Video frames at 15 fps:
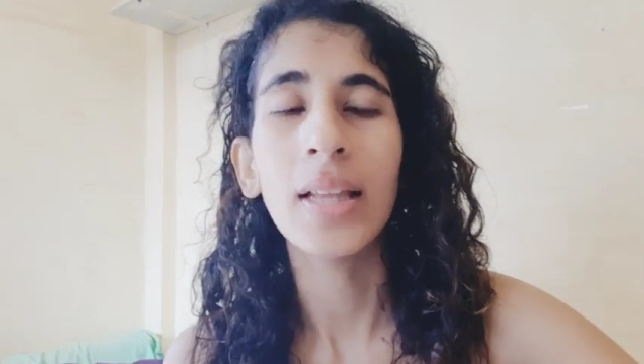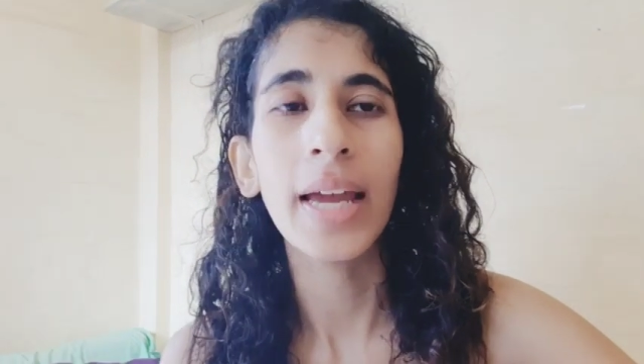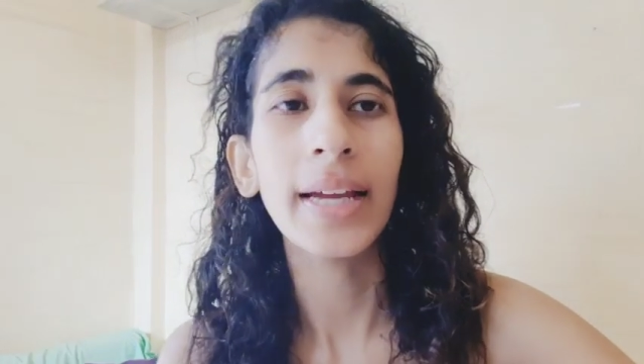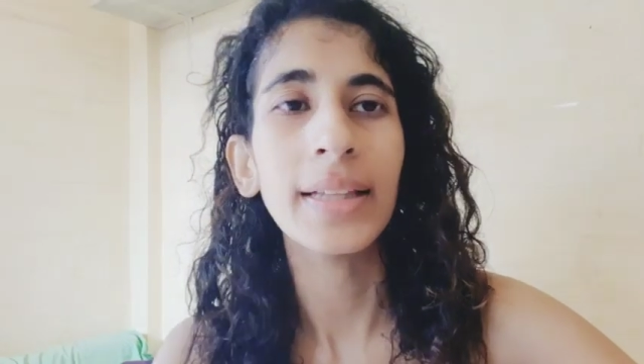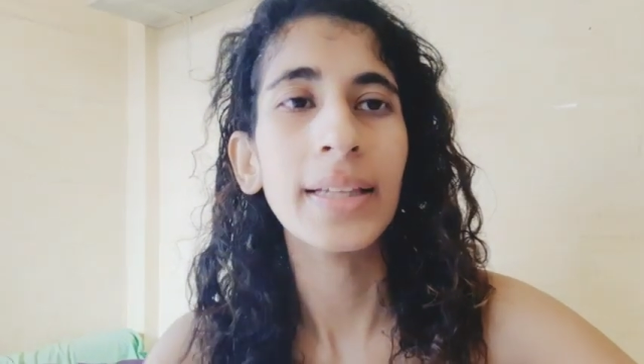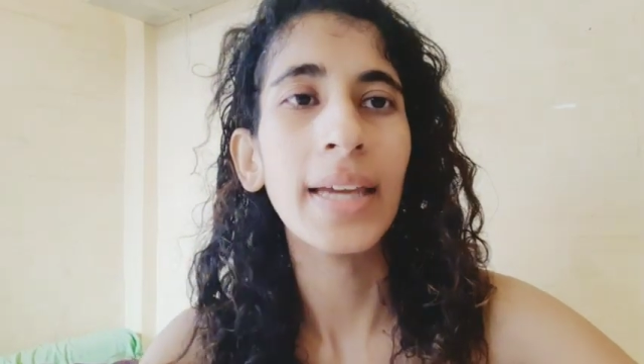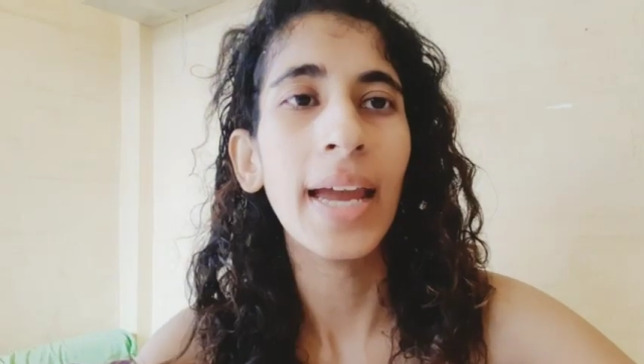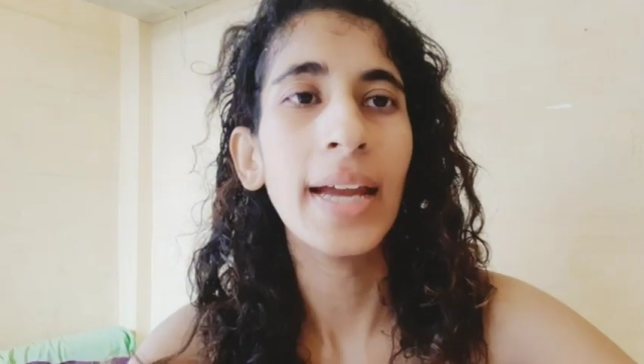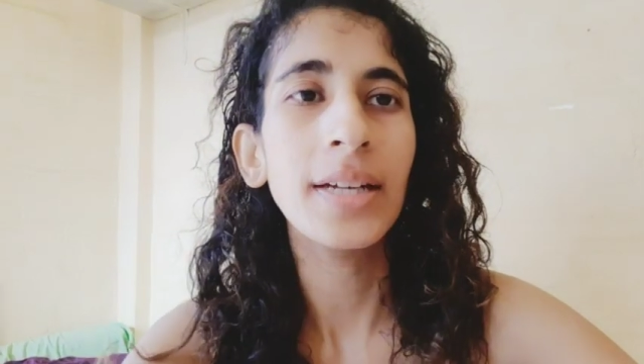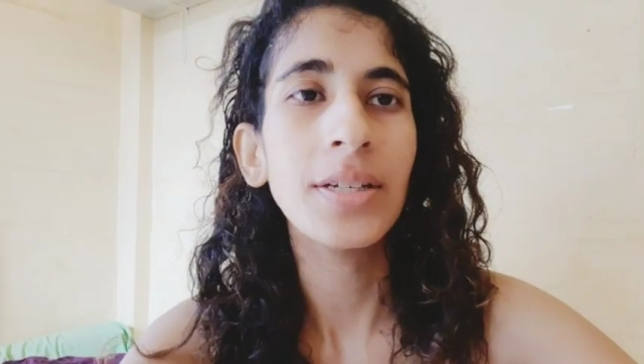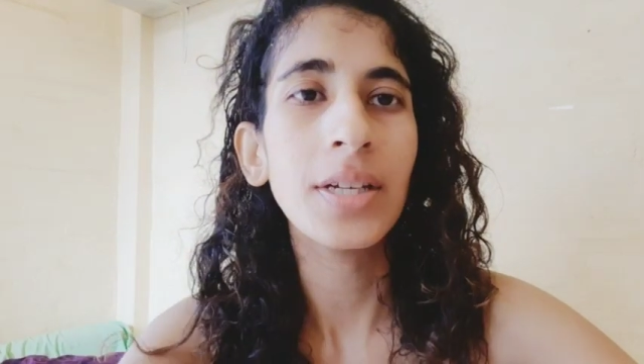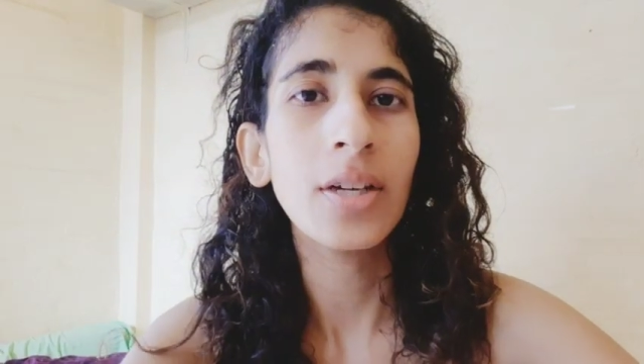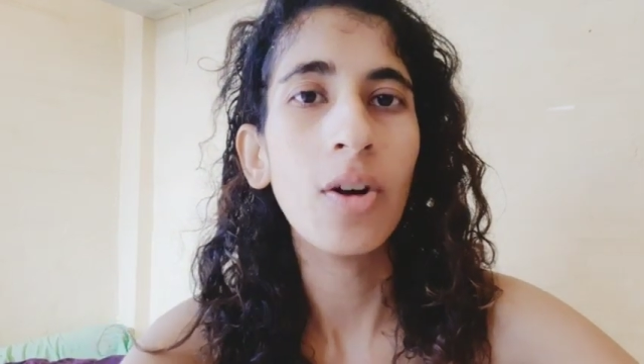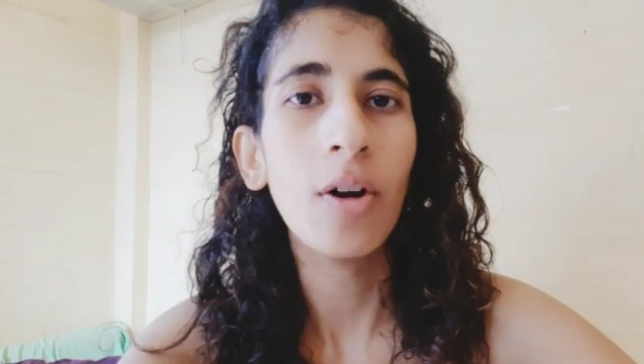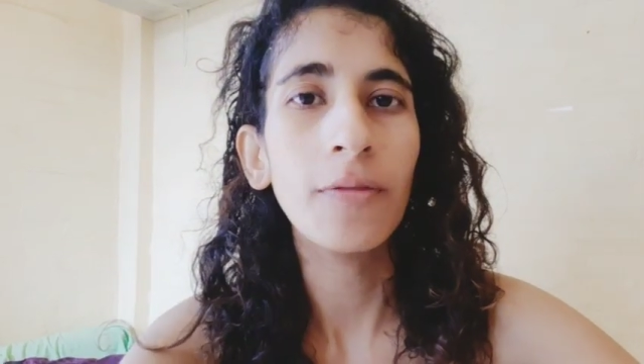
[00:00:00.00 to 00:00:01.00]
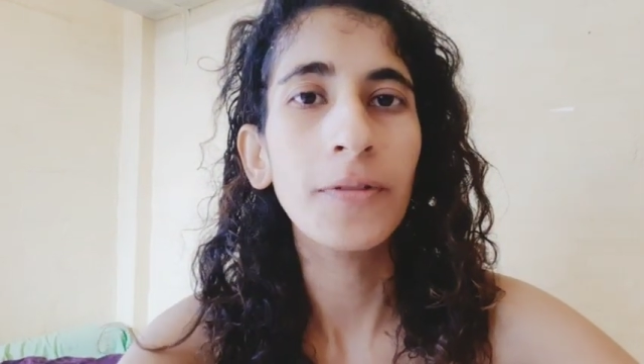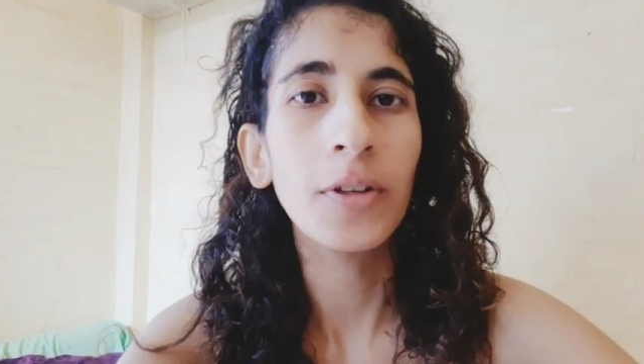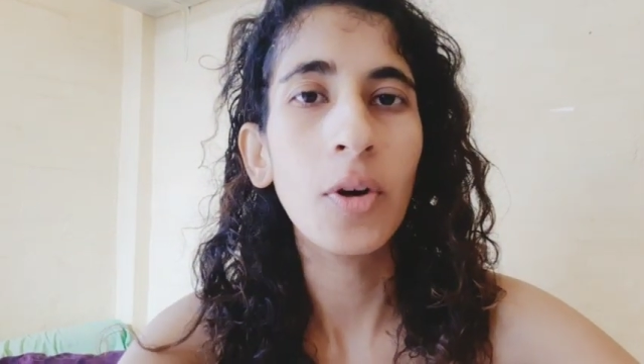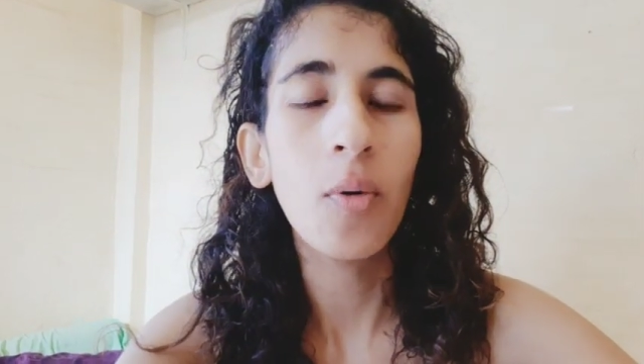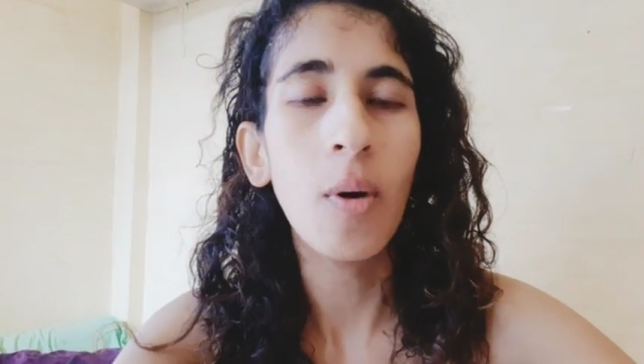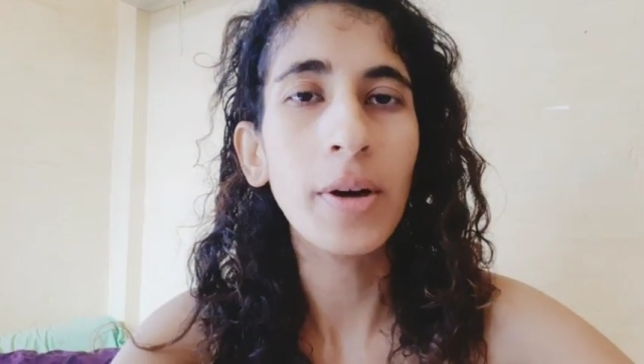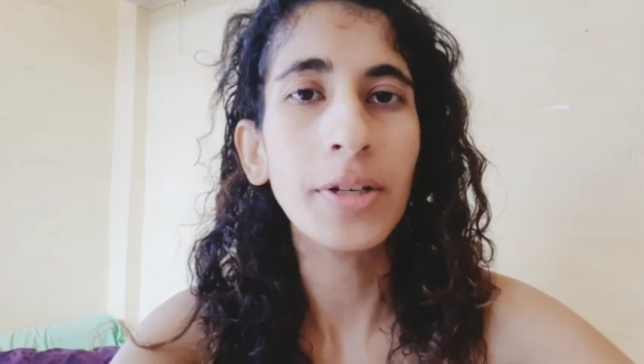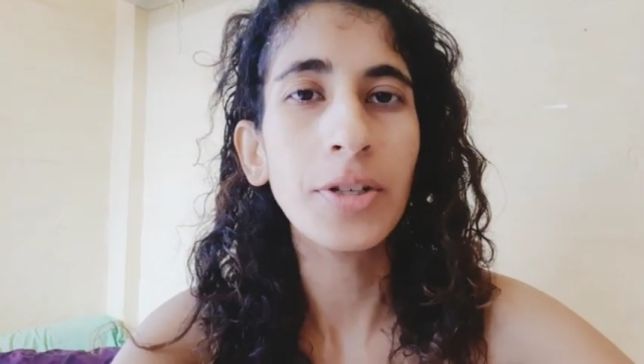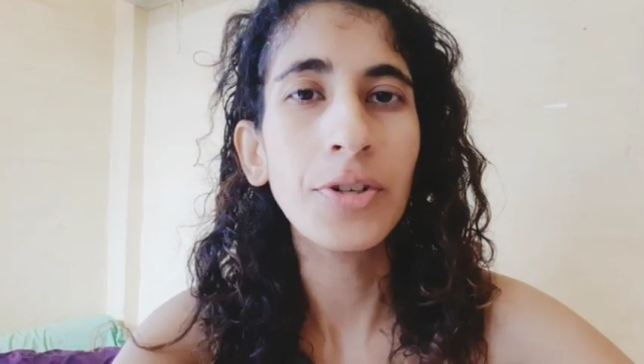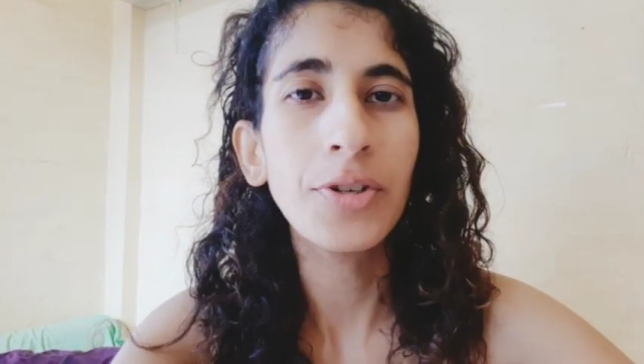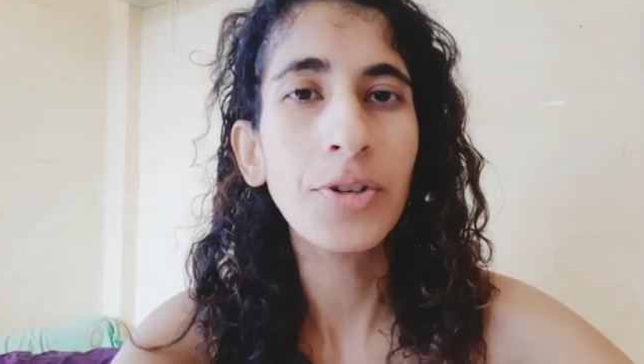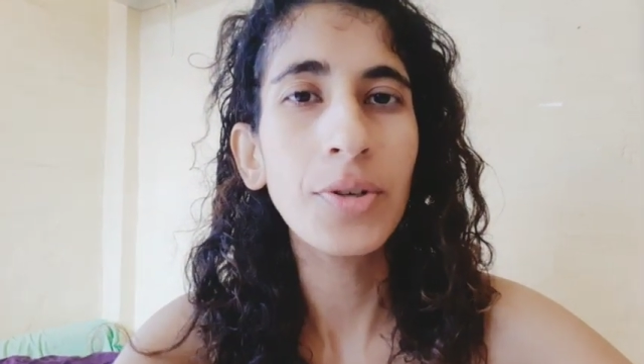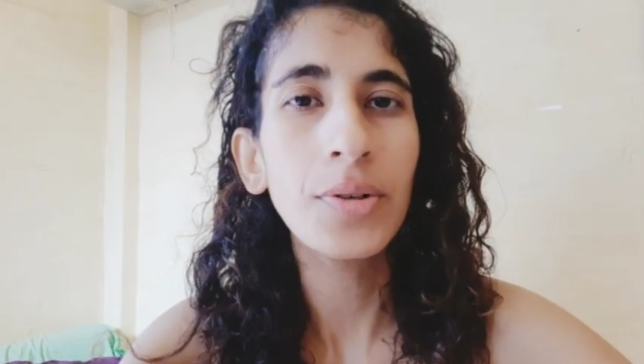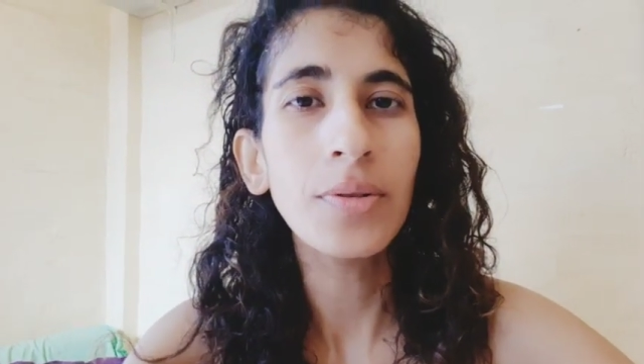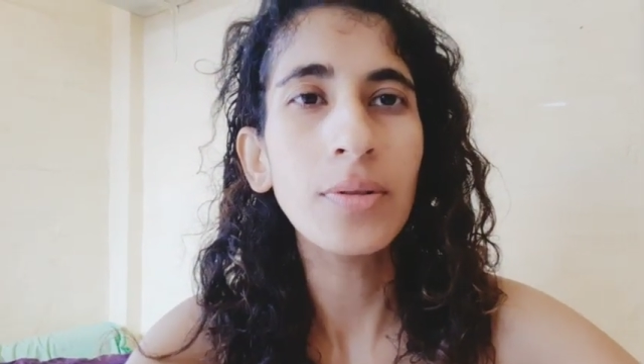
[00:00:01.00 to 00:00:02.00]
like the ending of the quarter
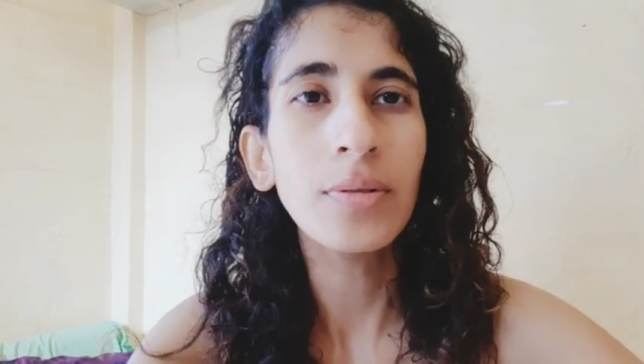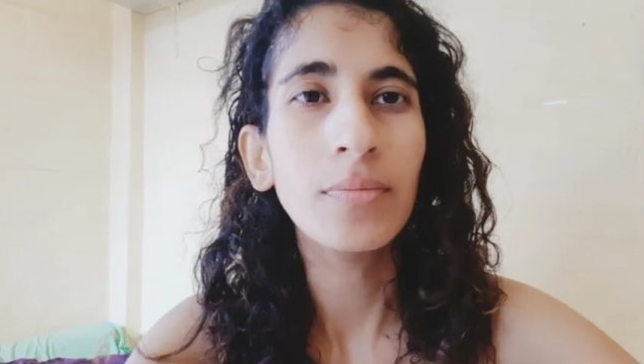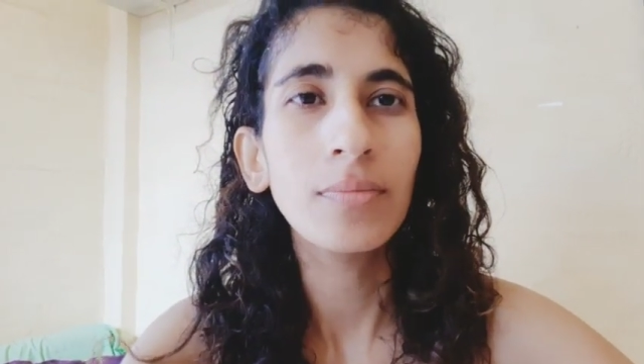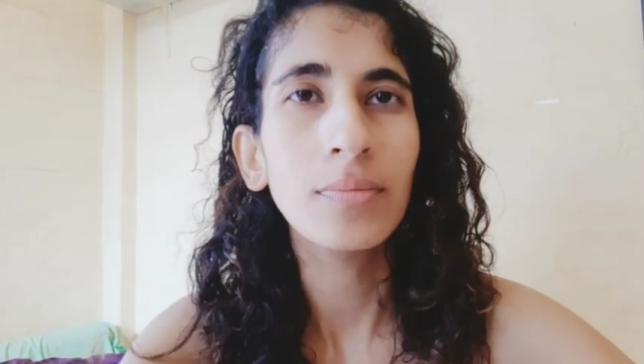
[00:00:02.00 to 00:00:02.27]
two